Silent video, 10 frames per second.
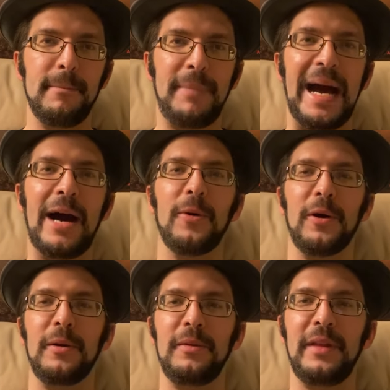
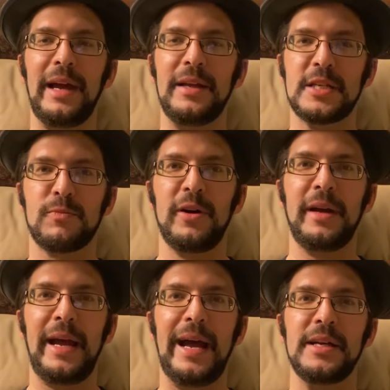power that Sprug
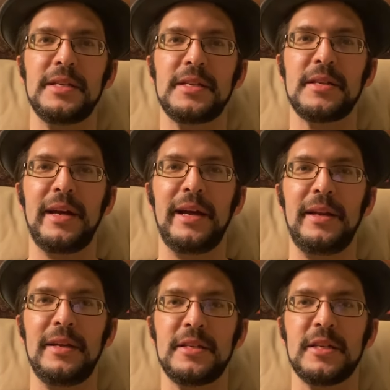has at
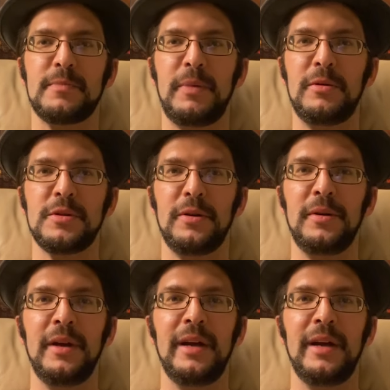his disposal,